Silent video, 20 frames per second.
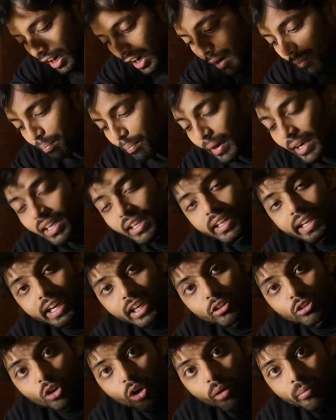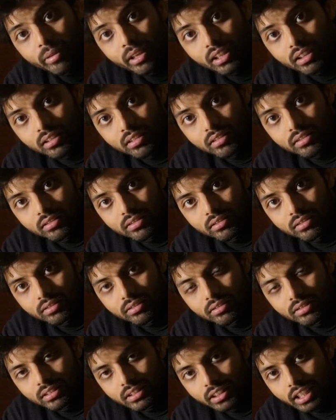appendectomy,
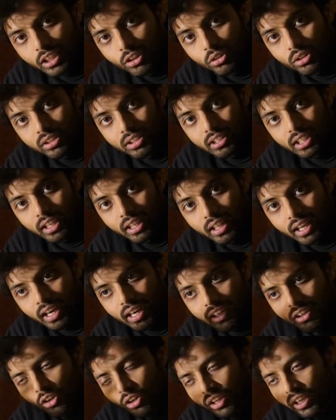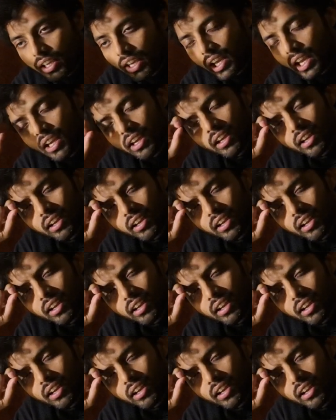then you'll say that, okay,